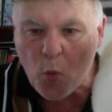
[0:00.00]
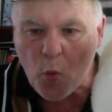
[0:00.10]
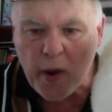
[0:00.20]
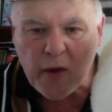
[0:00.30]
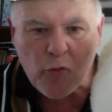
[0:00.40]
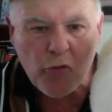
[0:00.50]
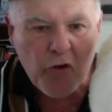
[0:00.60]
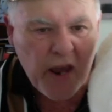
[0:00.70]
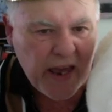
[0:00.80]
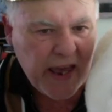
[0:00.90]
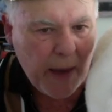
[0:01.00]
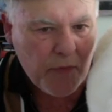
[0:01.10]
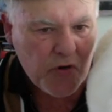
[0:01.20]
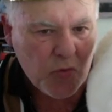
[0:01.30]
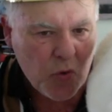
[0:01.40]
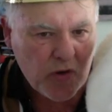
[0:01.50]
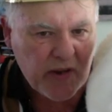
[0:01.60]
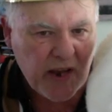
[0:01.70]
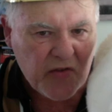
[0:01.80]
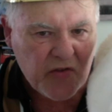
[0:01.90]
We recaptured rook
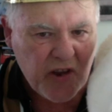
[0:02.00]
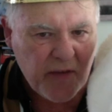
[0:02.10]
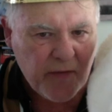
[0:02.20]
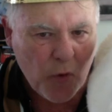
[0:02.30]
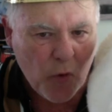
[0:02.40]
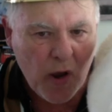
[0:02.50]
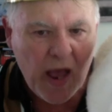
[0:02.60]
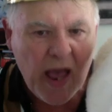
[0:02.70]
takes d4.